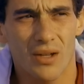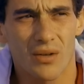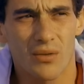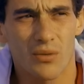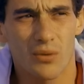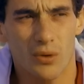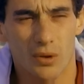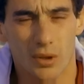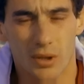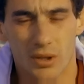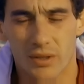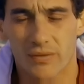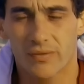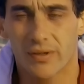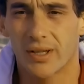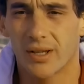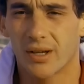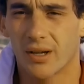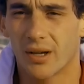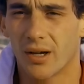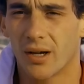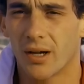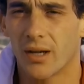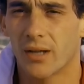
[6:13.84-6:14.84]
works very
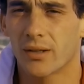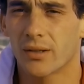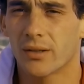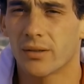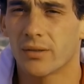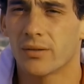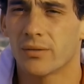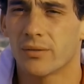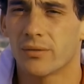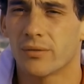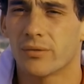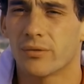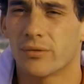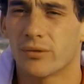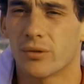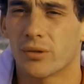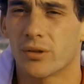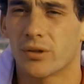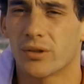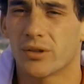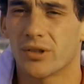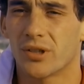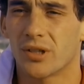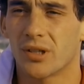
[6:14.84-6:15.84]
hard for
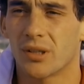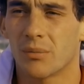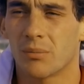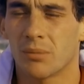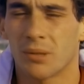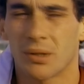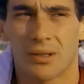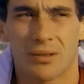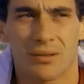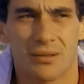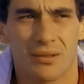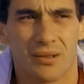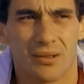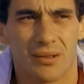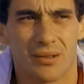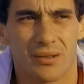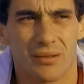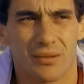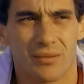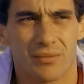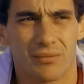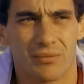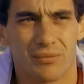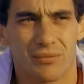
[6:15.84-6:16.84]
the team and
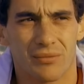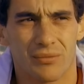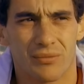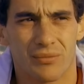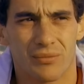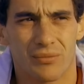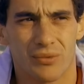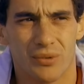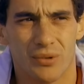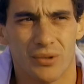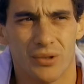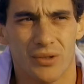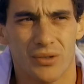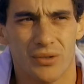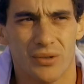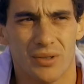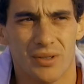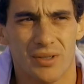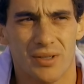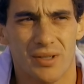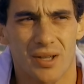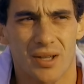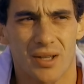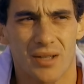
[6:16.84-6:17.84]
uh, to the
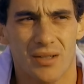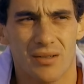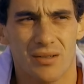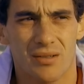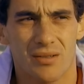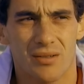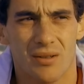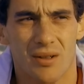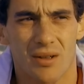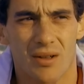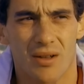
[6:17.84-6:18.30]
success.